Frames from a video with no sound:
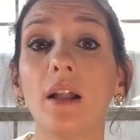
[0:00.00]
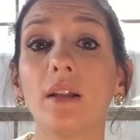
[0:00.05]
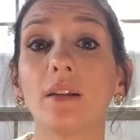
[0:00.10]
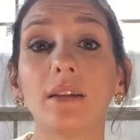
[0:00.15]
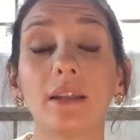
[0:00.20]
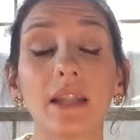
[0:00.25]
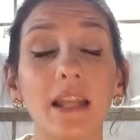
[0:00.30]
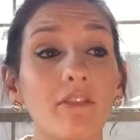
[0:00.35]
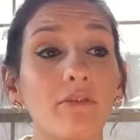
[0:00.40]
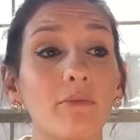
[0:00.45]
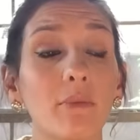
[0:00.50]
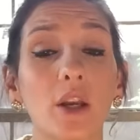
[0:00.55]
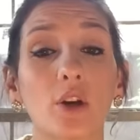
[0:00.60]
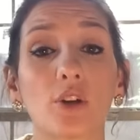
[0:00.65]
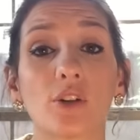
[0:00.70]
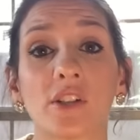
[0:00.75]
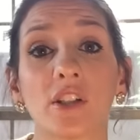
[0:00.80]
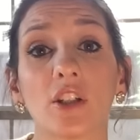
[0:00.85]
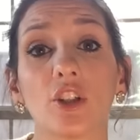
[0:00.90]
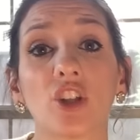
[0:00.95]
Leave me
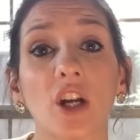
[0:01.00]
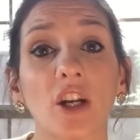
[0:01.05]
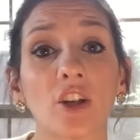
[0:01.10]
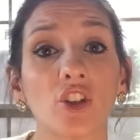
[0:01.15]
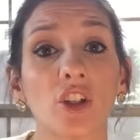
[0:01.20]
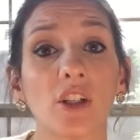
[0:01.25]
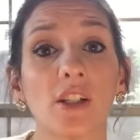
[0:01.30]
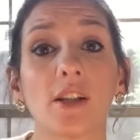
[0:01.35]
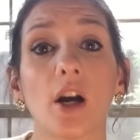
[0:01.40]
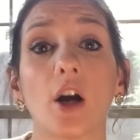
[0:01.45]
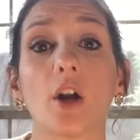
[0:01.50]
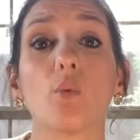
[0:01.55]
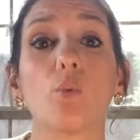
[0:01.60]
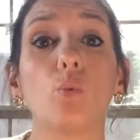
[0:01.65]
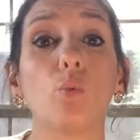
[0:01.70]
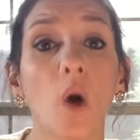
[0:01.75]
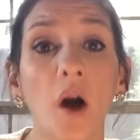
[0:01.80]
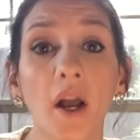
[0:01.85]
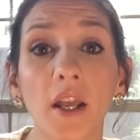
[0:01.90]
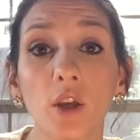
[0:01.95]
your suggestions
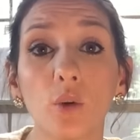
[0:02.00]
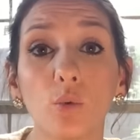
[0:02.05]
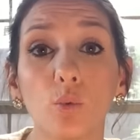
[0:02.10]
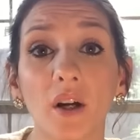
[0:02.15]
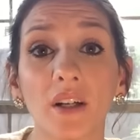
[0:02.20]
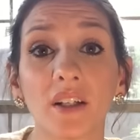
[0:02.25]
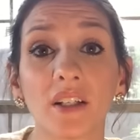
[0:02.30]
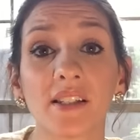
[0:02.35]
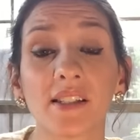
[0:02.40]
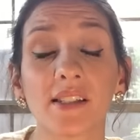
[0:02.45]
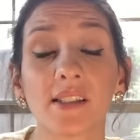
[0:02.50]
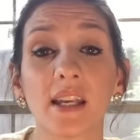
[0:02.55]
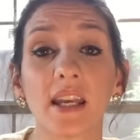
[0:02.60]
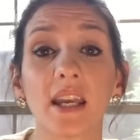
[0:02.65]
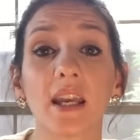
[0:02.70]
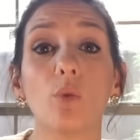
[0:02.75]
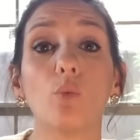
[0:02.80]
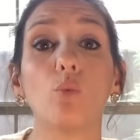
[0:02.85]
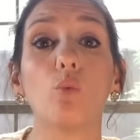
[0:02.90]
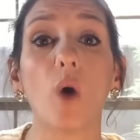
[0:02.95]
on what you want to
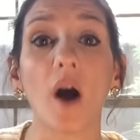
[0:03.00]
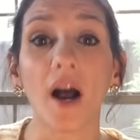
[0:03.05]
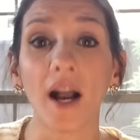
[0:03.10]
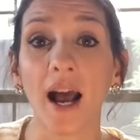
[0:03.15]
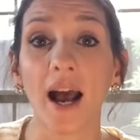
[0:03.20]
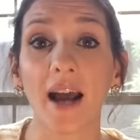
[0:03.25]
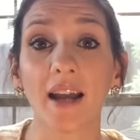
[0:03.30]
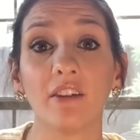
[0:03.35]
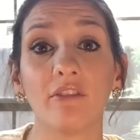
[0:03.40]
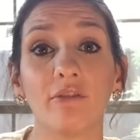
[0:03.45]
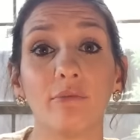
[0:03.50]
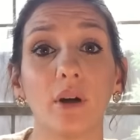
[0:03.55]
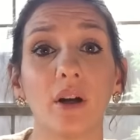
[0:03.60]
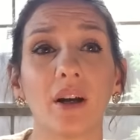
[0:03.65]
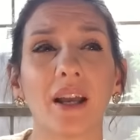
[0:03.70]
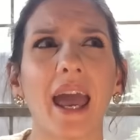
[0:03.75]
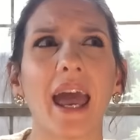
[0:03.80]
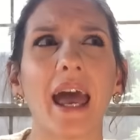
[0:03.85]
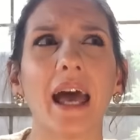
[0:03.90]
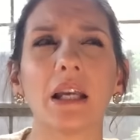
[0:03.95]
see, what kind of
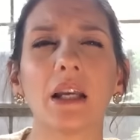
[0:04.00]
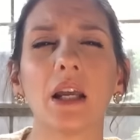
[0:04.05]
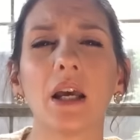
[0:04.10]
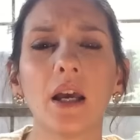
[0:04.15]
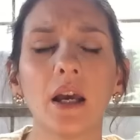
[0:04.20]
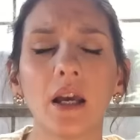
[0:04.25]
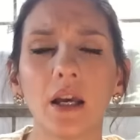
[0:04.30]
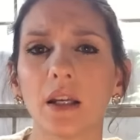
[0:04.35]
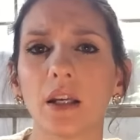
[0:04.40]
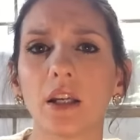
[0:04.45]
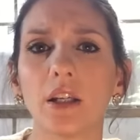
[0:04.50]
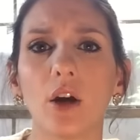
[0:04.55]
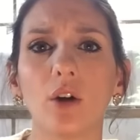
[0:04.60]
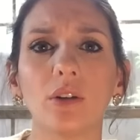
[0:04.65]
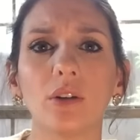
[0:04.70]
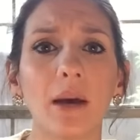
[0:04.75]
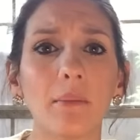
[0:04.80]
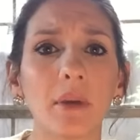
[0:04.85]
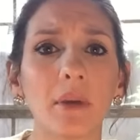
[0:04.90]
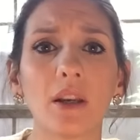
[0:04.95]
book, and you know,
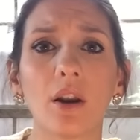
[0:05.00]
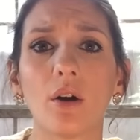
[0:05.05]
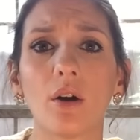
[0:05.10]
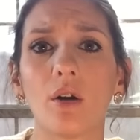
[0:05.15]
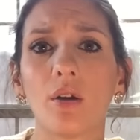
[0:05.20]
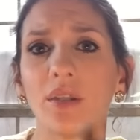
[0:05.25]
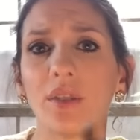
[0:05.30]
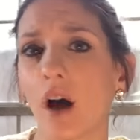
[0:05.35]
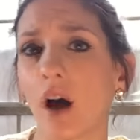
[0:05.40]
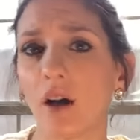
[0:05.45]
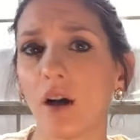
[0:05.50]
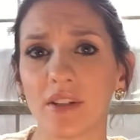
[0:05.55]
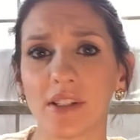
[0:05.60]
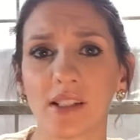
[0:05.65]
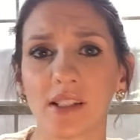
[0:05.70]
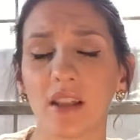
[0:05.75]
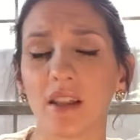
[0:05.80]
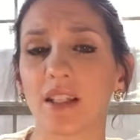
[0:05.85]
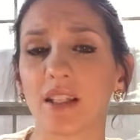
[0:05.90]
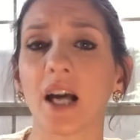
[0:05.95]
let me know the,
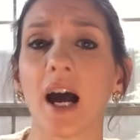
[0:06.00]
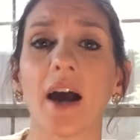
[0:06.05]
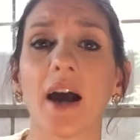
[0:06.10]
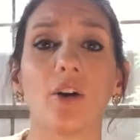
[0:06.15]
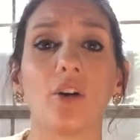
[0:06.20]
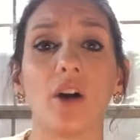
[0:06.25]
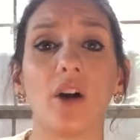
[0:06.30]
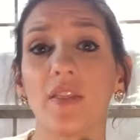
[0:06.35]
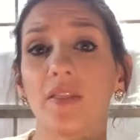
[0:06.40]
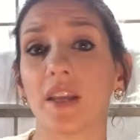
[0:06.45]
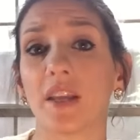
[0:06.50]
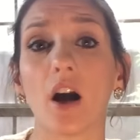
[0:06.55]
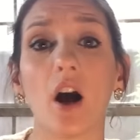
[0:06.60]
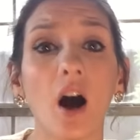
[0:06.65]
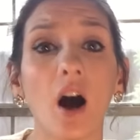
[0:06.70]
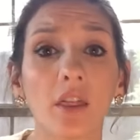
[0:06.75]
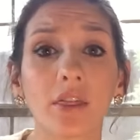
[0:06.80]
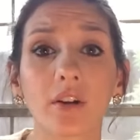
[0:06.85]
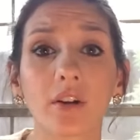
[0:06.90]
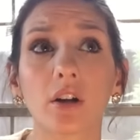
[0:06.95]
obviously the title and the
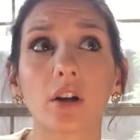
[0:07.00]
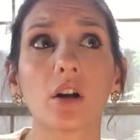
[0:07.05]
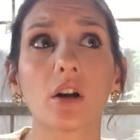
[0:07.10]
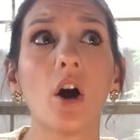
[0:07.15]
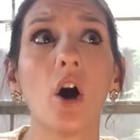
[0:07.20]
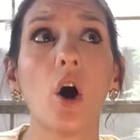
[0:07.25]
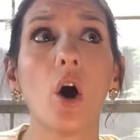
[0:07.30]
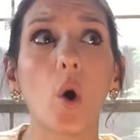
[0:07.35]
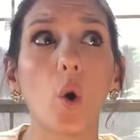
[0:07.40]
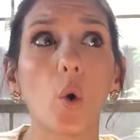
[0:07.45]
author